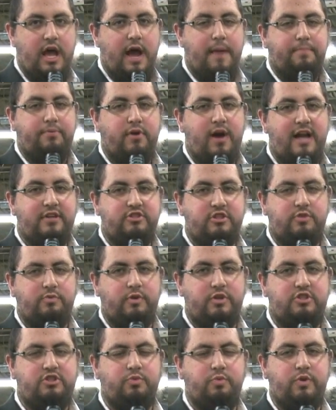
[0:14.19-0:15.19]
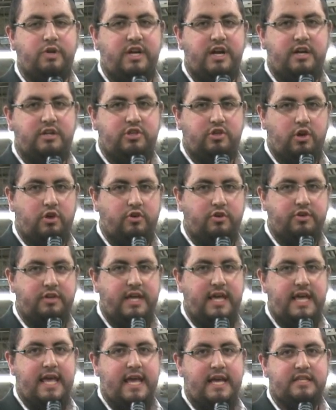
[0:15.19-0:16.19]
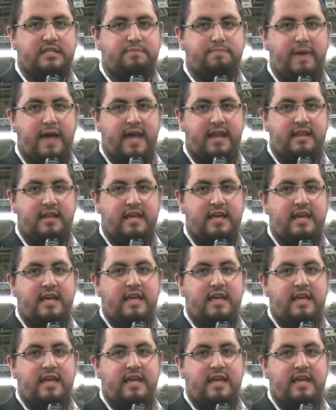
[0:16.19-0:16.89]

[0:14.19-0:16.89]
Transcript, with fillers: a project which we are told has been